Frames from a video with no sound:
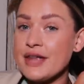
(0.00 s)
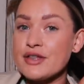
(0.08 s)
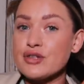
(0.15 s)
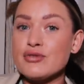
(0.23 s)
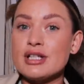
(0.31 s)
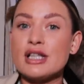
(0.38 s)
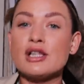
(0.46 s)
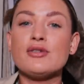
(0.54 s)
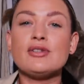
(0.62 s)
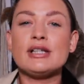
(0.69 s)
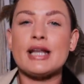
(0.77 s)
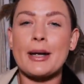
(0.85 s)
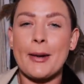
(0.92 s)
in this really
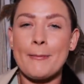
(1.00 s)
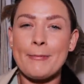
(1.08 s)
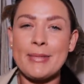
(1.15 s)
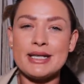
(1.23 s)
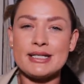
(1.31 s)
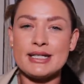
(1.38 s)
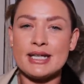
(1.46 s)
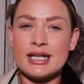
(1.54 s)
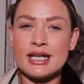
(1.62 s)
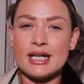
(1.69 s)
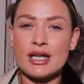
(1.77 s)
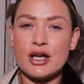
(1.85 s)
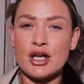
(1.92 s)
lovely like
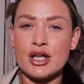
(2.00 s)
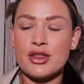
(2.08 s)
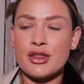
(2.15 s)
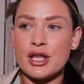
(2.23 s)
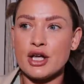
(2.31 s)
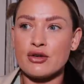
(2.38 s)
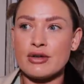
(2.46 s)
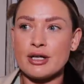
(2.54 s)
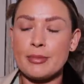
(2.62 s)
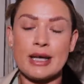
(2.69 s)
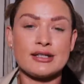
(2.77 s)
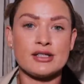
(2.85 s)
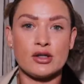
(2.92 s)
minty earthy green
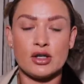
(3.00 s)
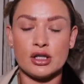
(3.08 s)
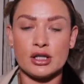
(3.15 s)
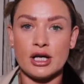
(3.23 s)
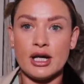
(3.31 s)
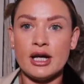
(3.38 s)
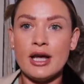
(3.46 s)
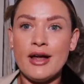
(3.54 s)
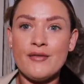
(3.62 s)
pastel colour,